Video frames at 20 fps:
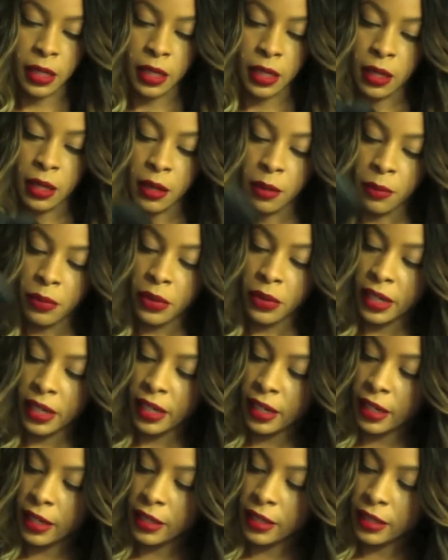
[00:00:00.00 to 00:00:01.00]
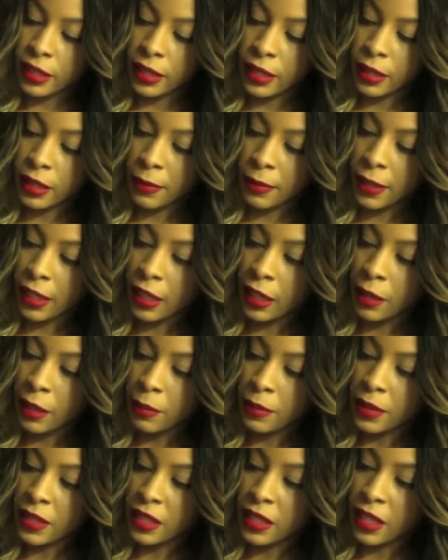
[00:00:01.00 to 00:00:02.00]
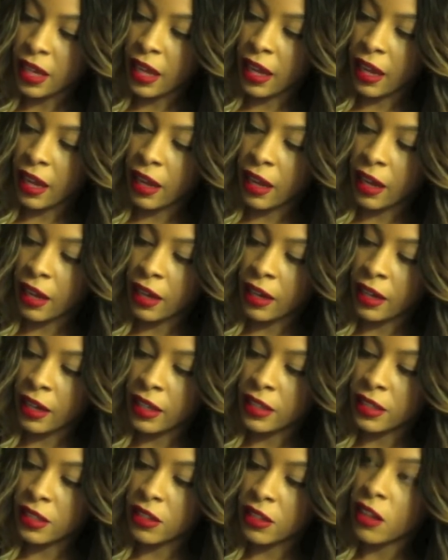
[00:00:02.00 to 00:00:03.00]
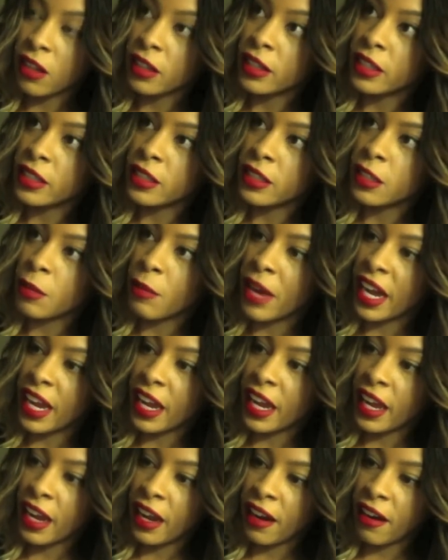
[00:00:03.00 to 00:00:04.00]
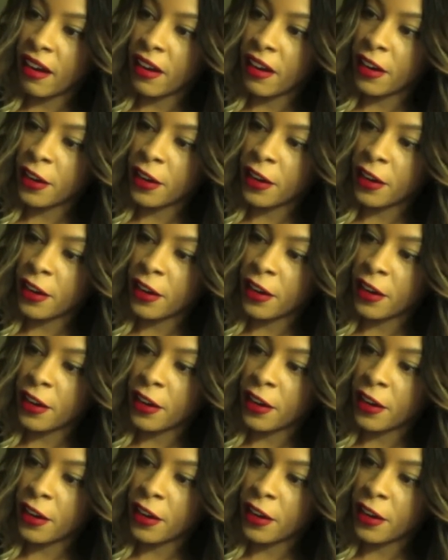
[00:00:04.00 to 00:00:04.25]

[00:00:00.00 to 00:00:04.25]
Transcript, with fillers: put it into some clips and install it into my hair.